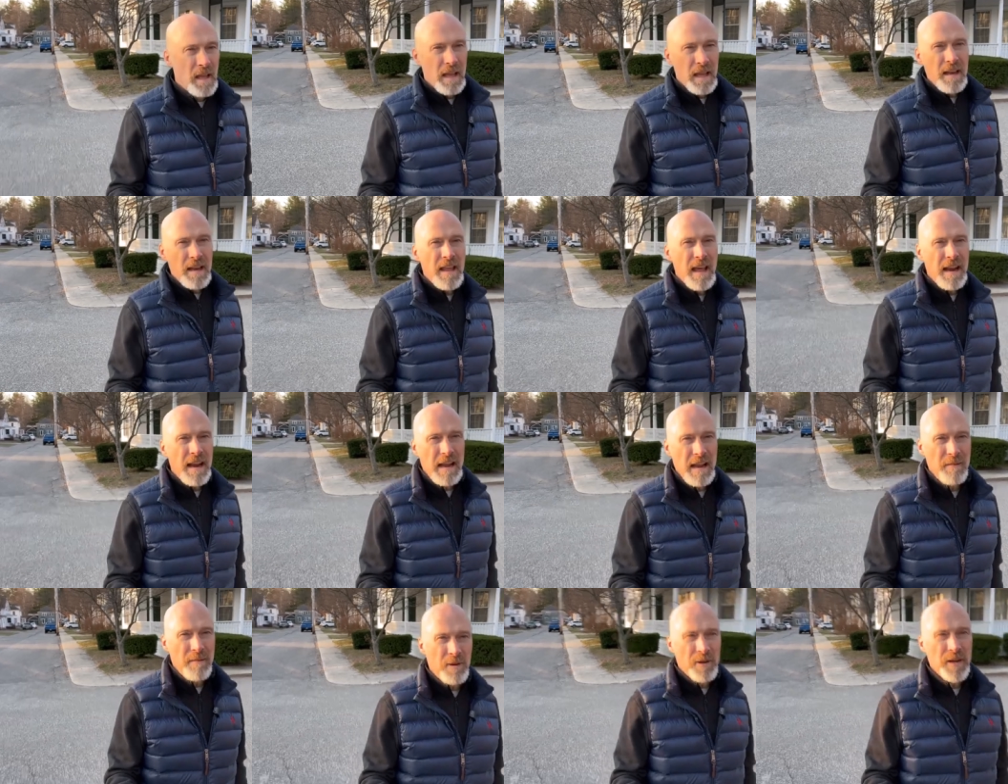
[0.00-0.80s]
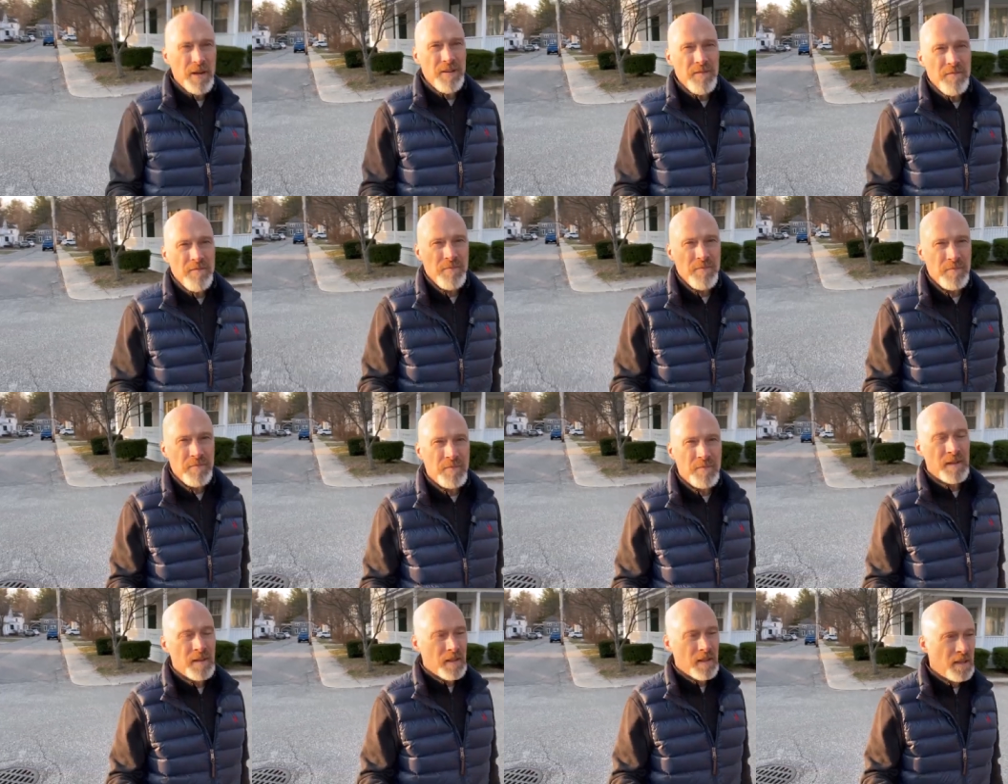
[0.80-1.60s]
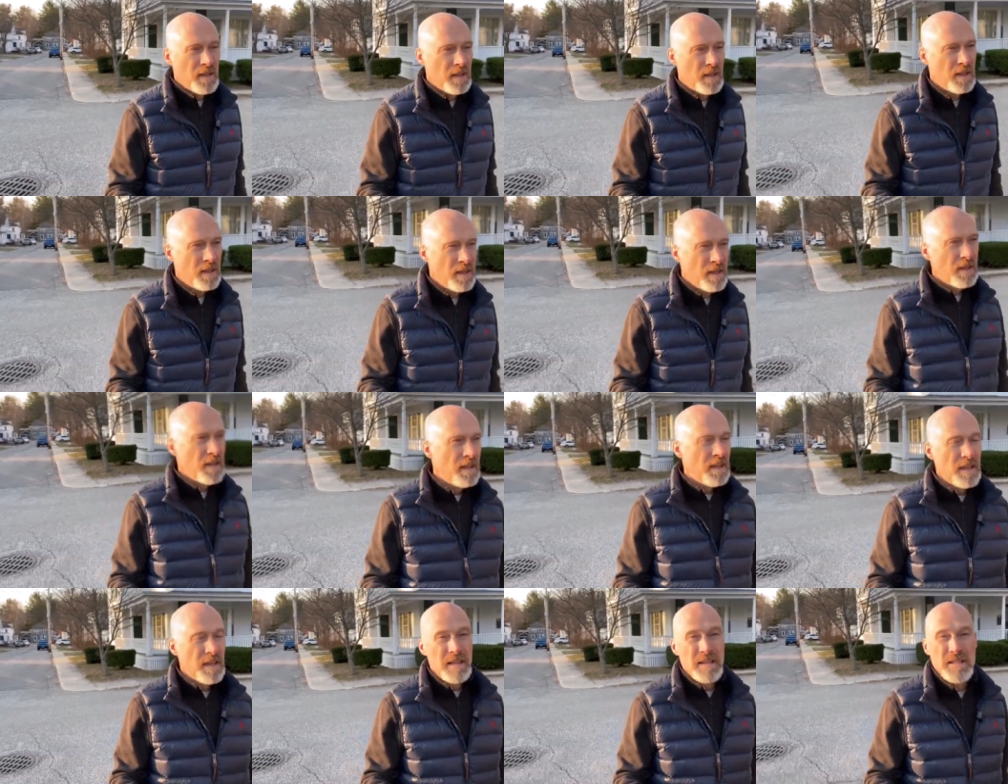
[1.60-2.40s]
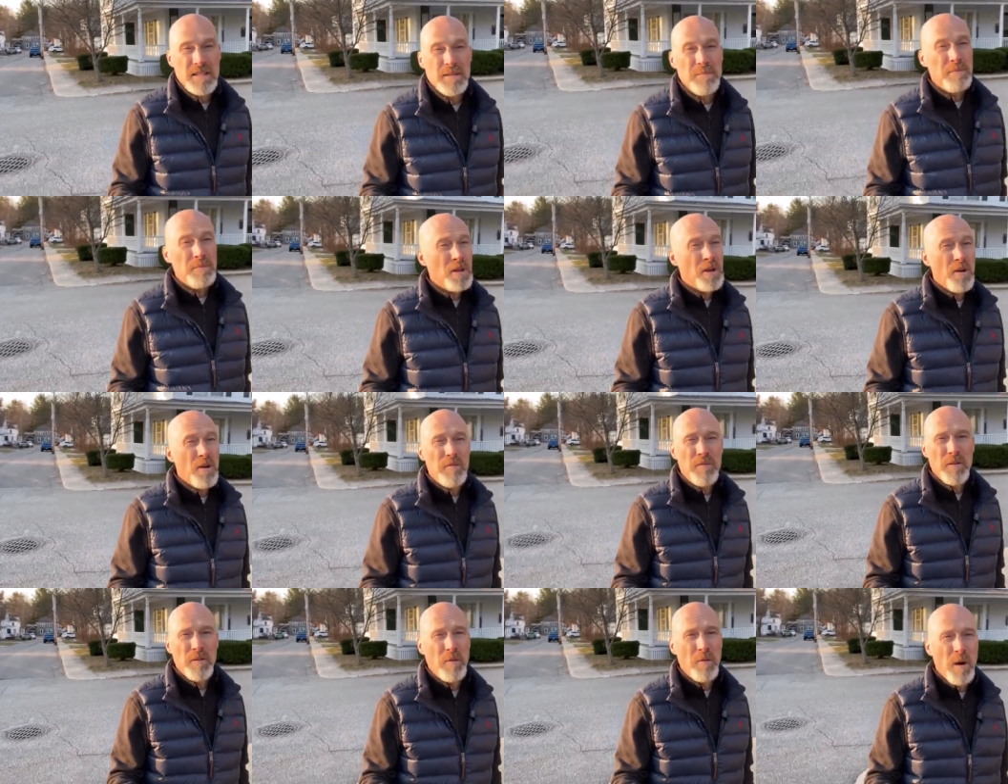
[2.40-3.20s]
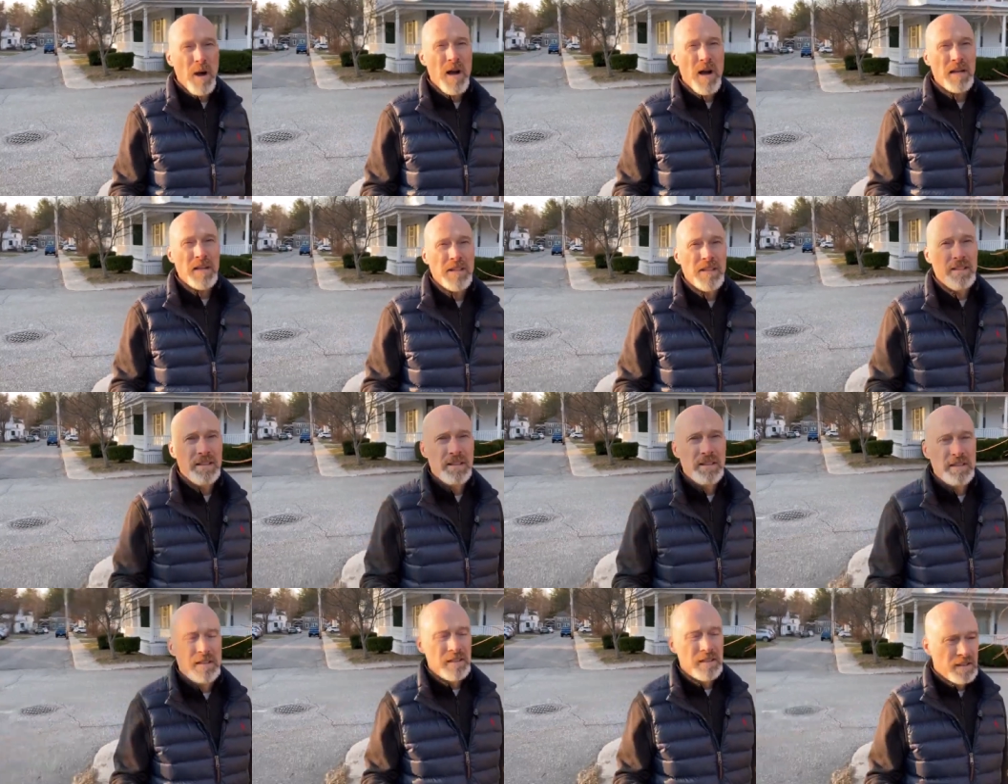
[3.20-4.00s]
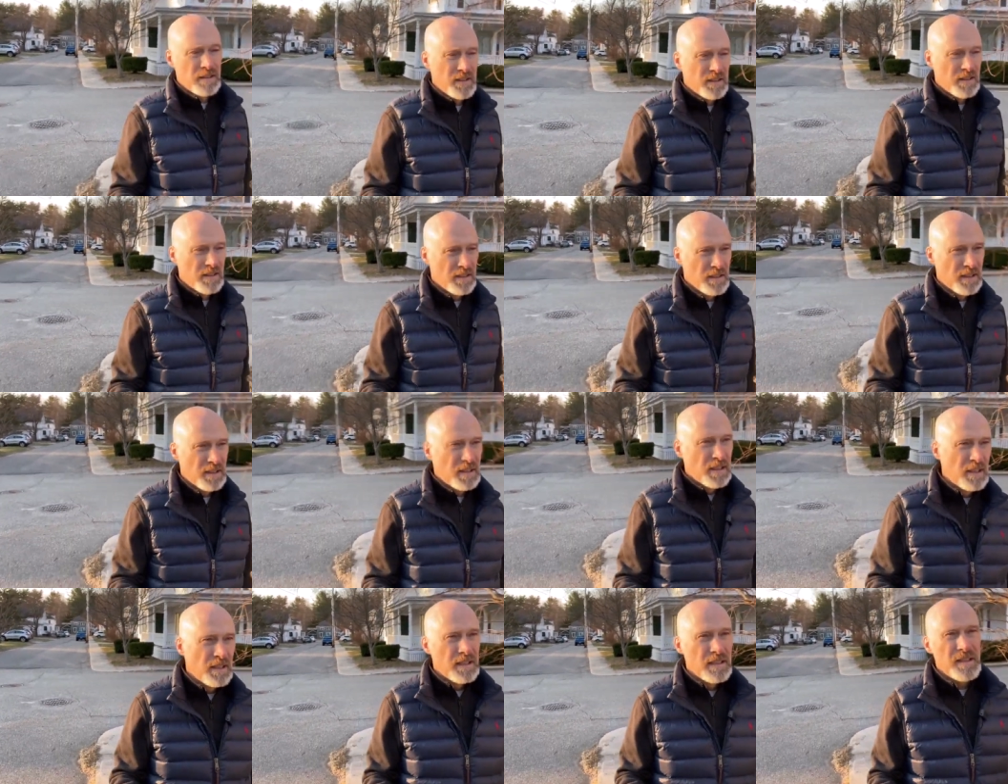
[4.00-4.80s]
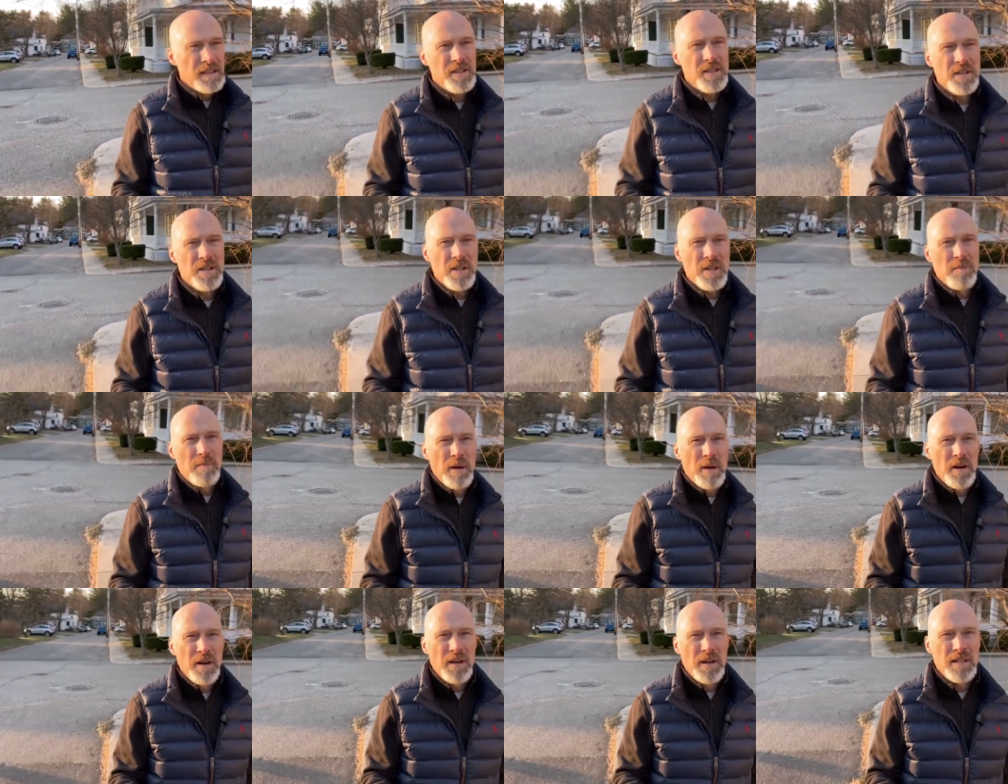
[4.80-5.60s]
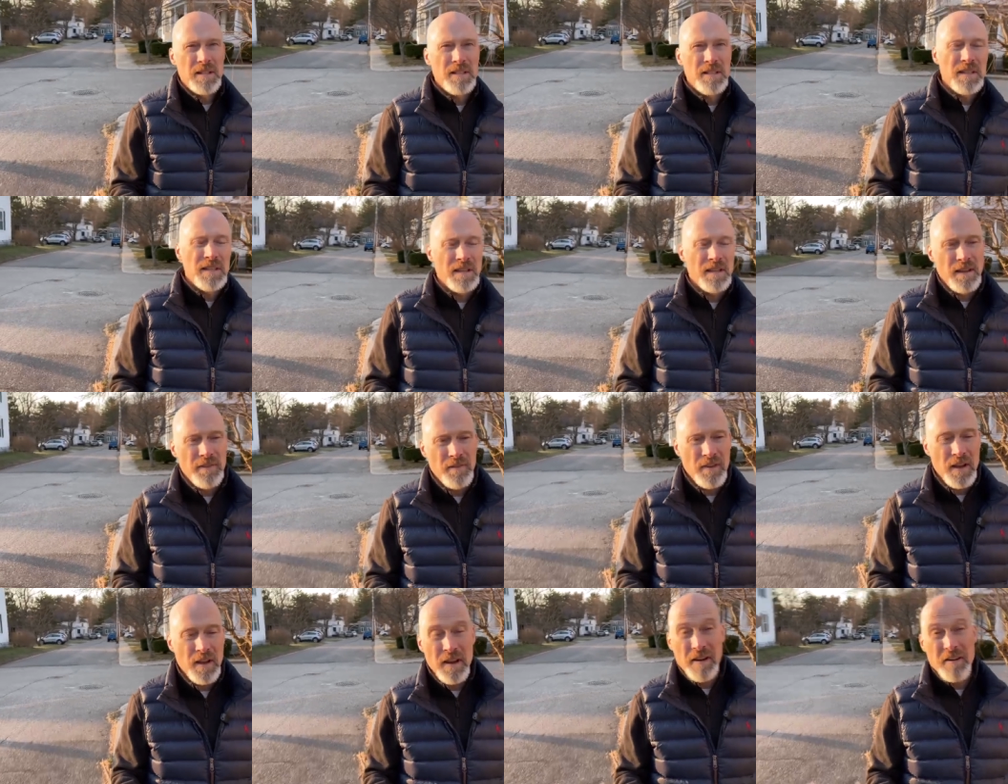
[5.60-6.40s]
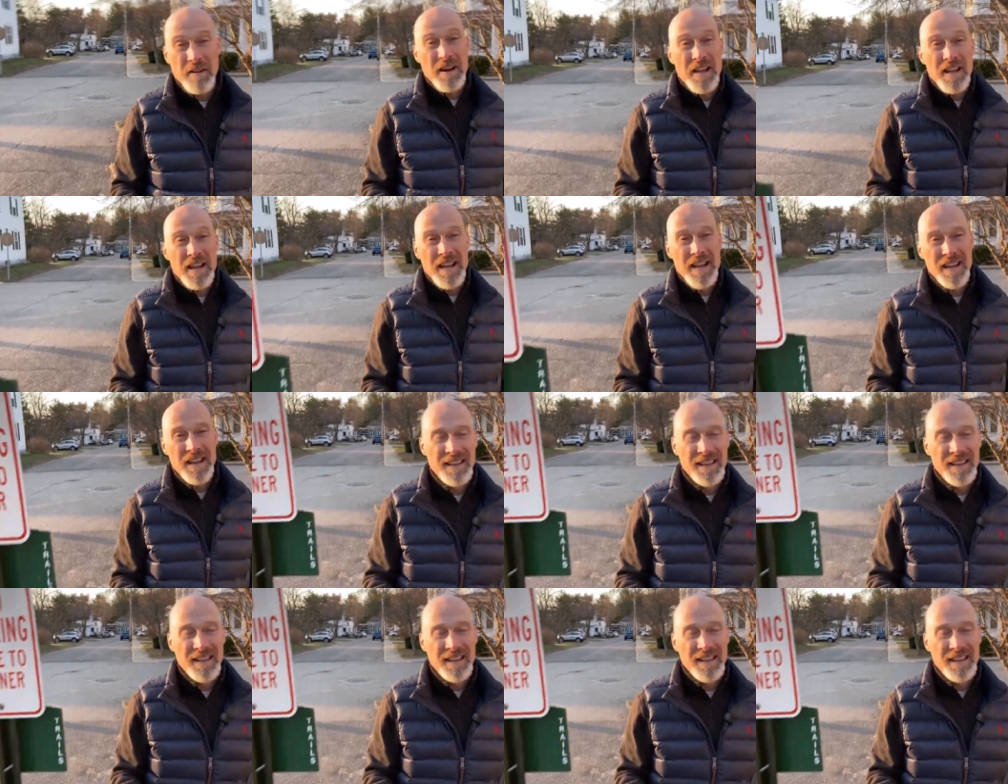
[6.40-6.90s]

in that neighborhood and simply go for a walk. Listen to the birds if you hear any.